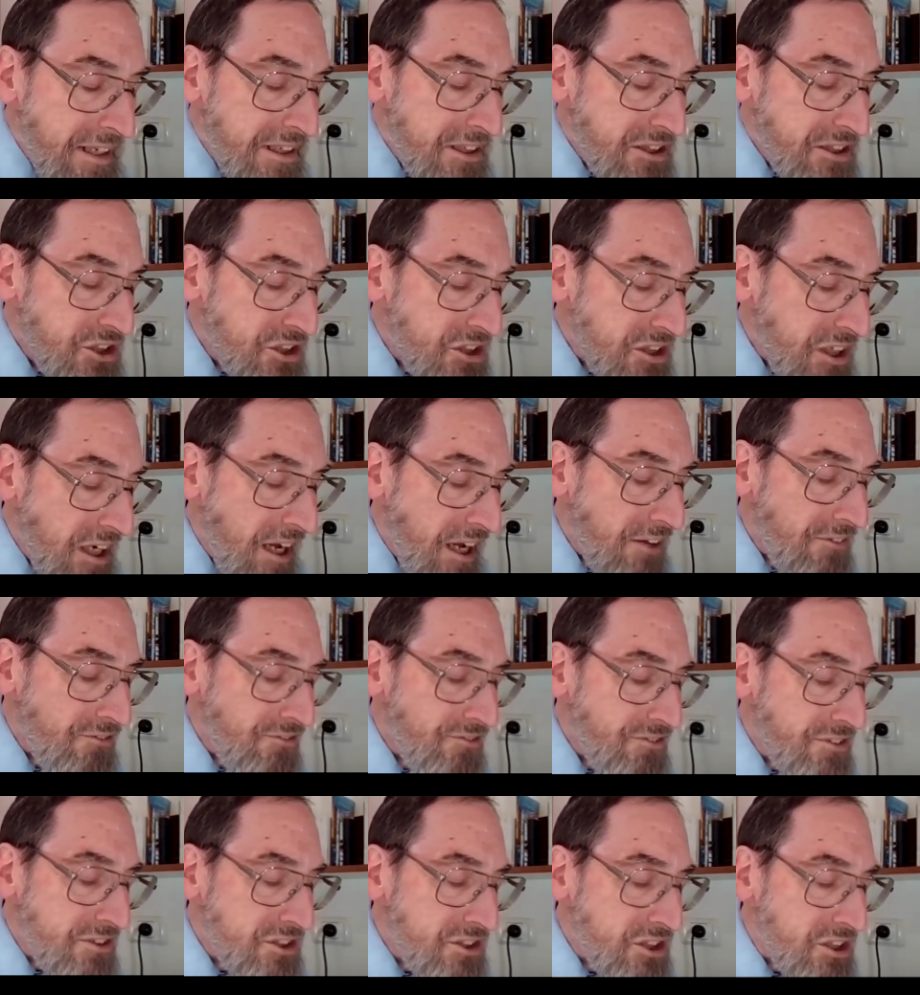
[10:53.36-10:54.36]

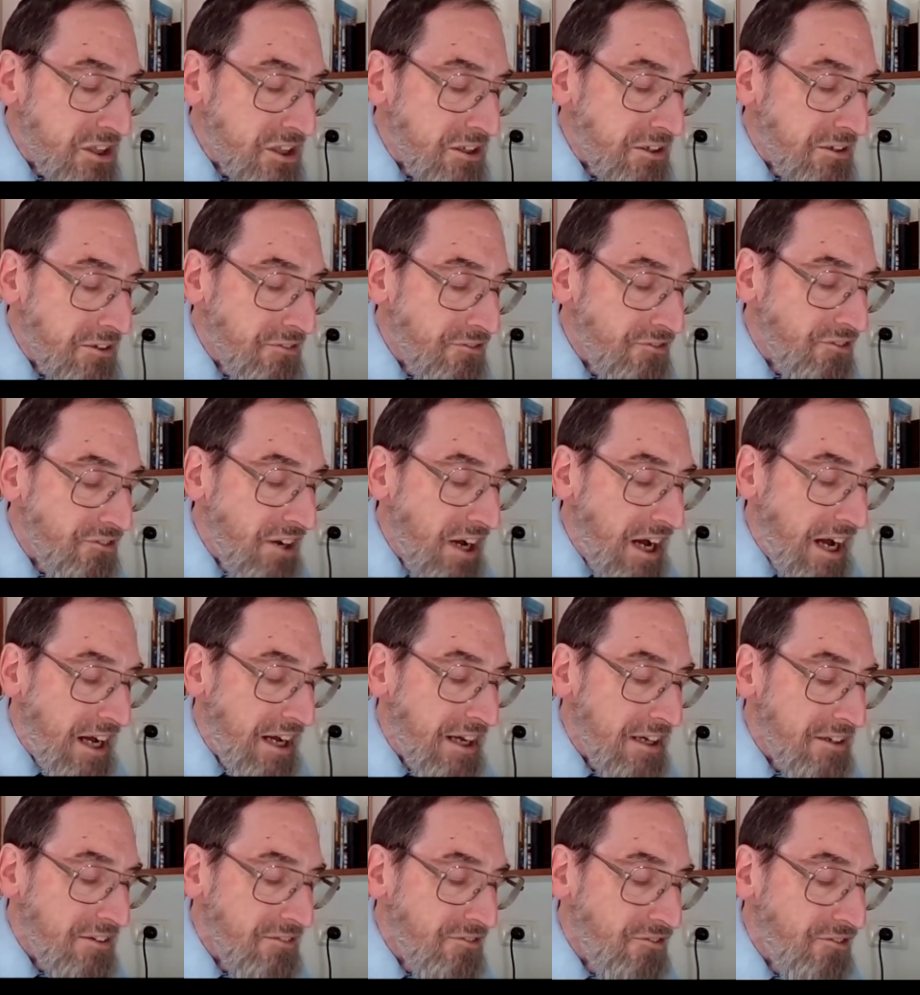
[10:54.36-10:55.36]

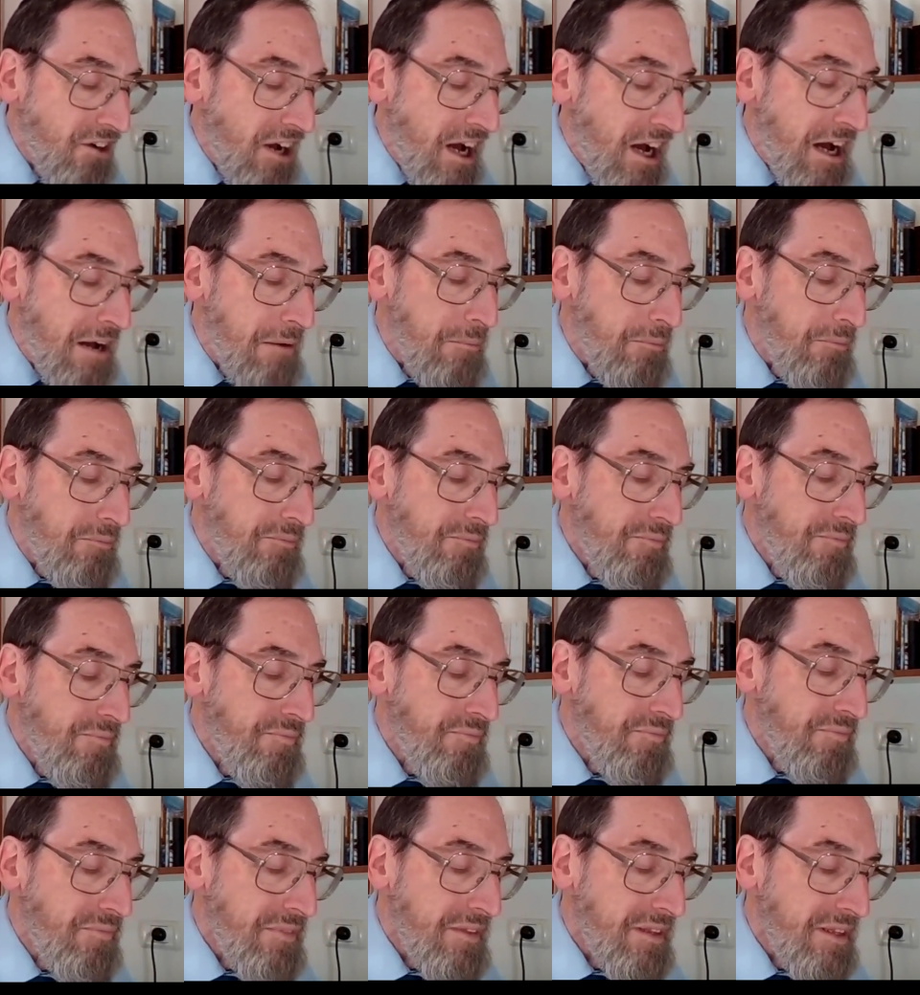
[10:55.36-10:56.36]
shaf fam.
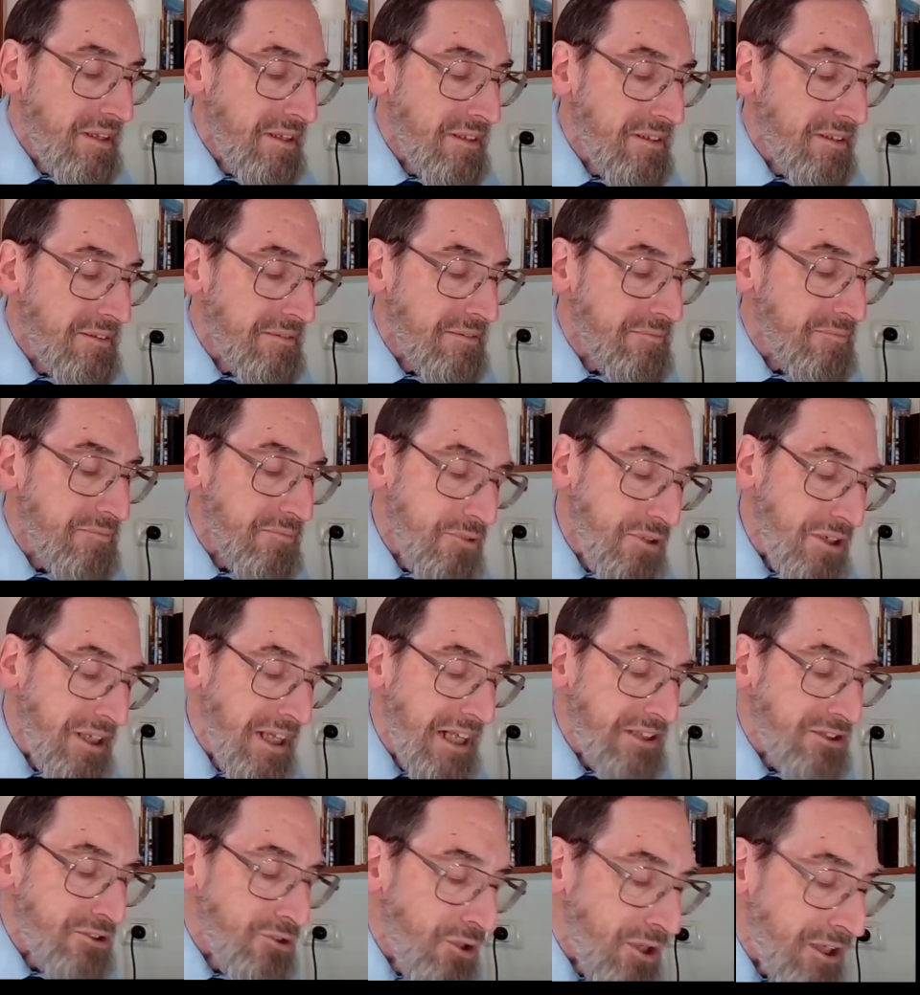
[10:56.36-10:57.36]
Boy,
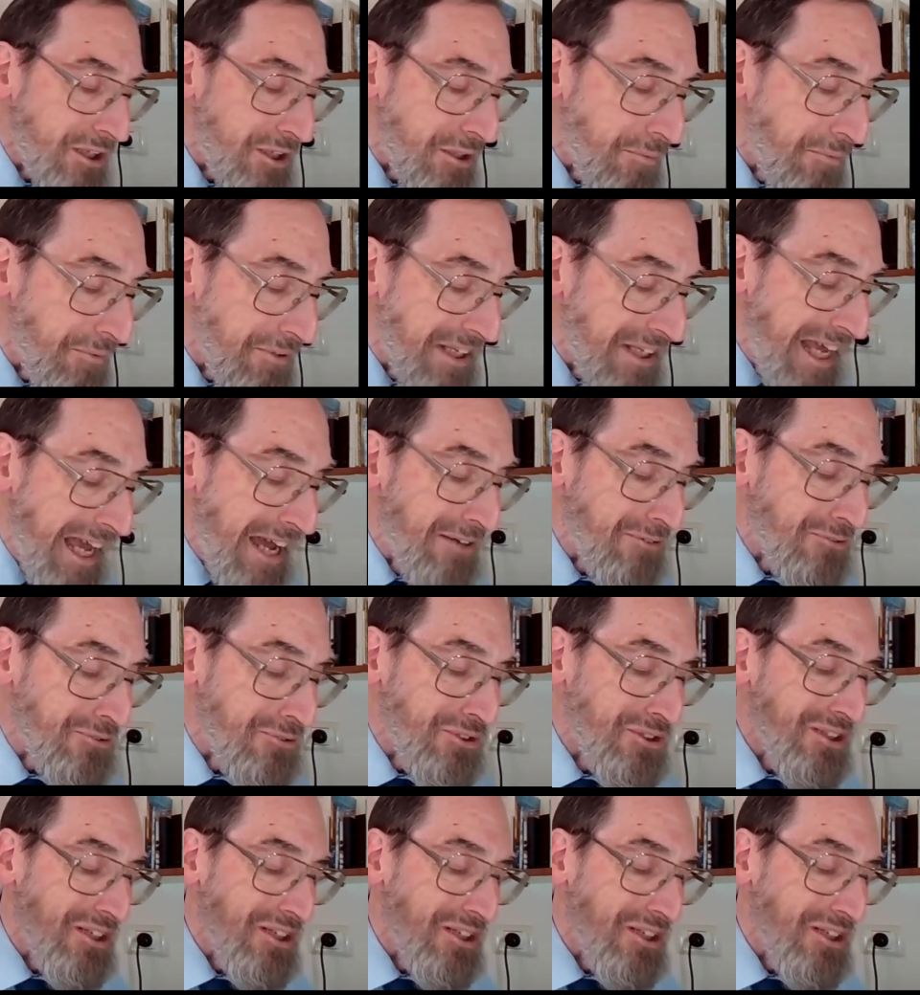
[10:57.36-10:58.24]
that's hard to pronounce.